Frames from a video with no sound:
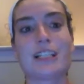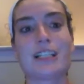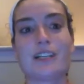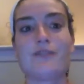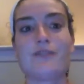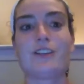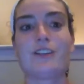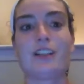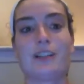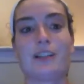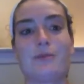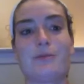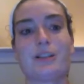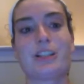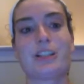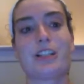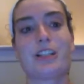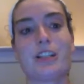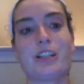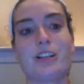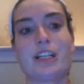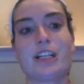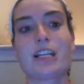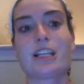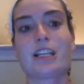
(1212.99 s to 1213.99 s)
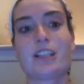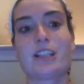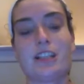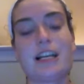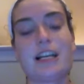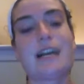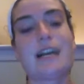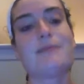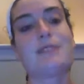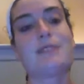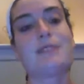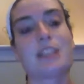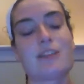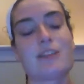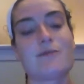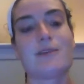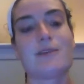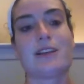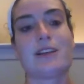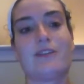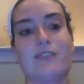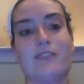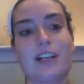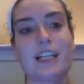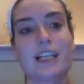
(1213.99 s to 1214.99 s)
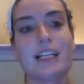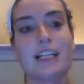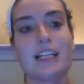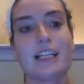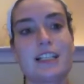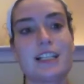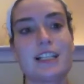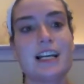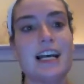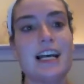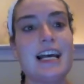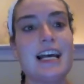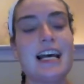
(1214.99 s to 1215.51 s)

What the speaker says: I really appreciate you taking the time to give me advice.